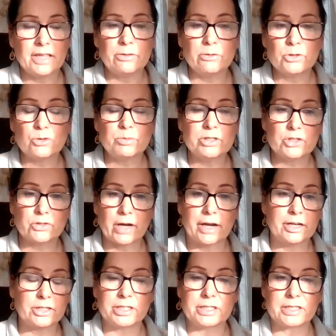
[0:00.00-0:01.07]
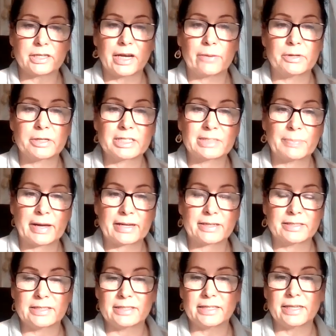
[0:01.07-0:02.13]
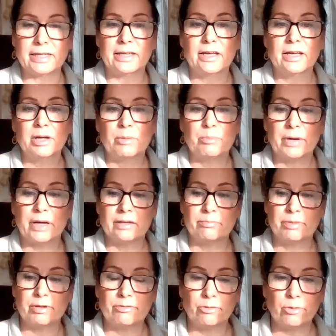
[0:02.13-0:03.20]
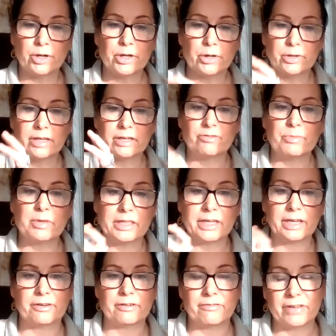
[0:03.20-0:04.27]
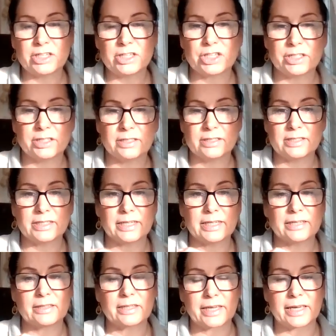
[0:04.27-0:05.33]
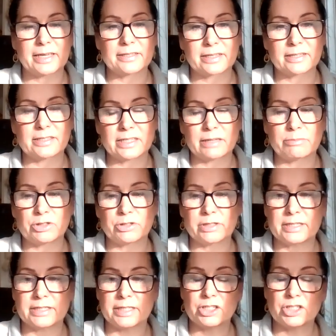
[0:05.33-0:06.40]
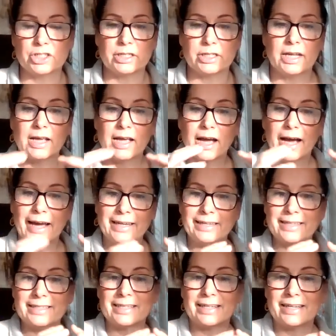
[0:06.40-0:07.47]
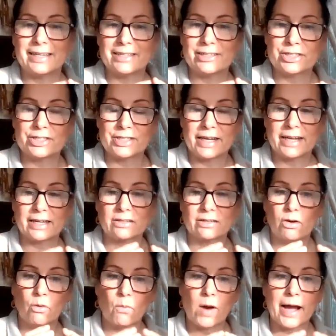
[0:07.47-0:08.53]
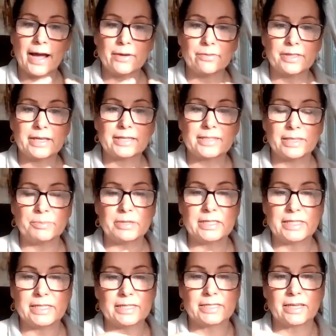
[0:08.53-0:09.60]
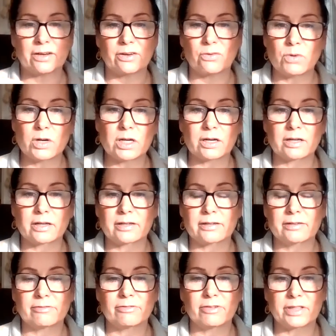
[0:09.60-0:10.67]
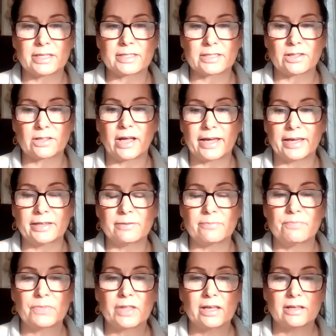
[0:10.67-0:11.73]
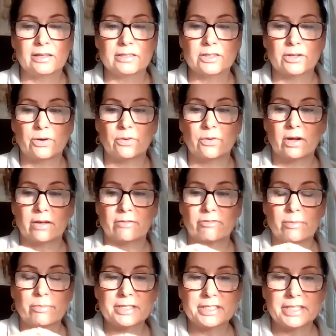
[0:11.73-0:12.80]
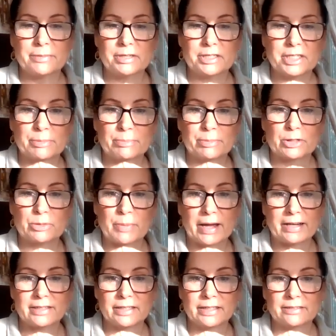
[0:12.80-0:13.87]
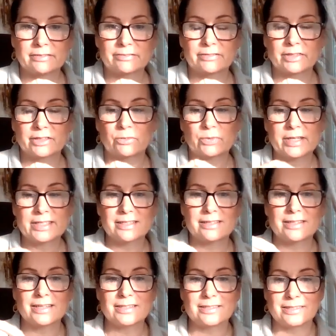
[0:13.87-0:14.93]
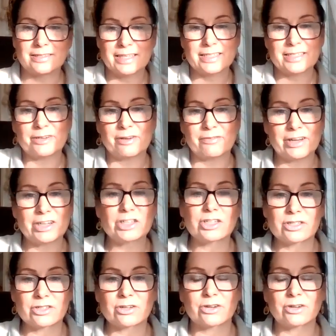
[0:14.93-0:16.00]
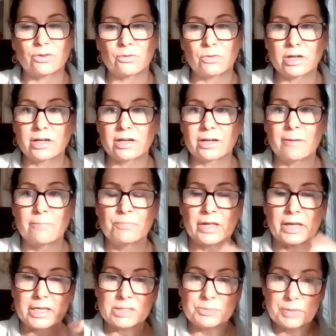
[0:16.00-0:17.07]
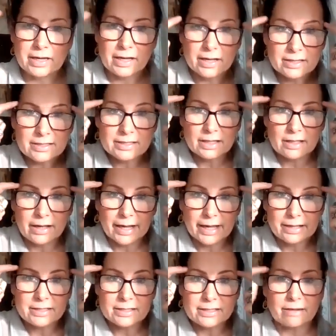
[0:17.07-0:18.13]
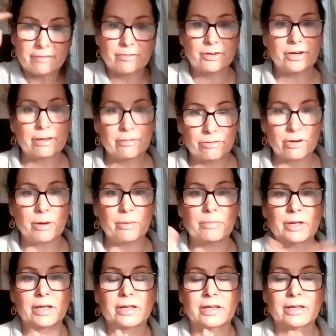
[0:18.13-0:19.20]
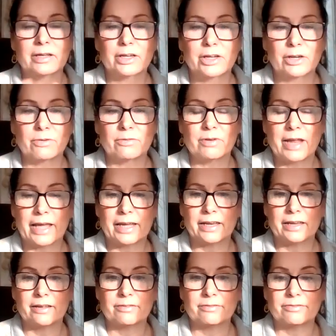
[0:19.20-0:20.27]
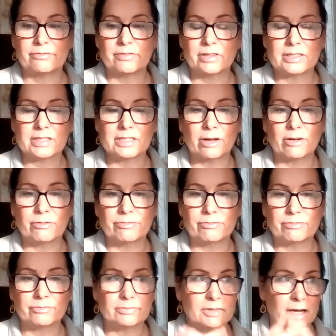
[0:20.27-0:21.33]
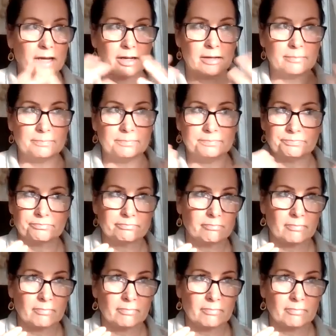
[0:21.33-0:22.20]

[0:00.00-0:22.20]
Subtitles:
those would be strategies that I would expect to see. But before you give me the interventions in the case conceptualization, I need to understand why you think CBT is going to work for this client. So from a CBT perspective, the reason these interventions are going to work is because the client is suffering from, you know, negative self-talk.